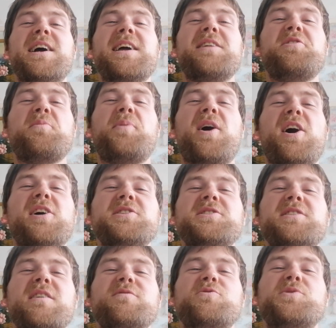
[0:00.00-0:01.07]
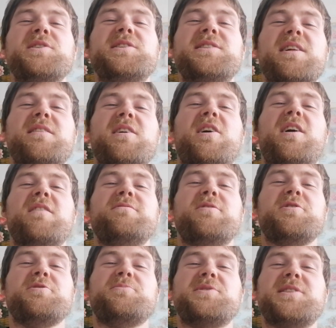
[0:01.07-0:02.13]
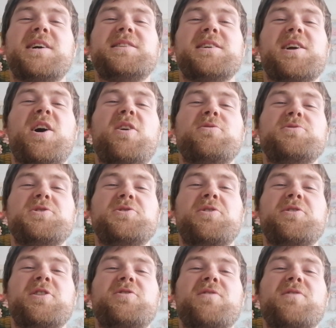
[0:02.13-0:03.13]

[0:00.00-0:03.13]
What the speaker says: In the past, I've always said that high-volume static holds are not the